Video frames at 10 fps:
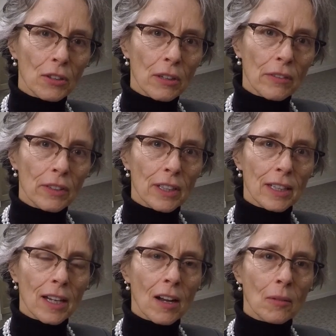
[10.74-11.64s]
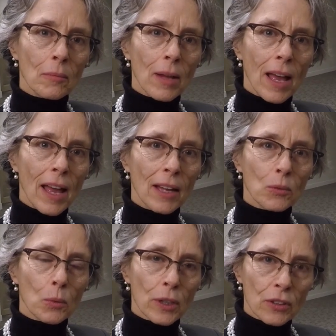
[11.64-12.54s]
your evening to come
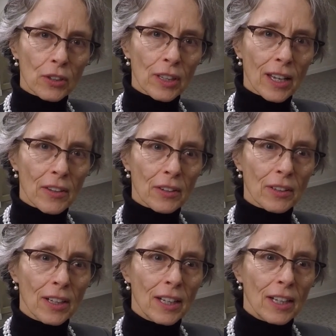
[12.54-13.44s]
and work together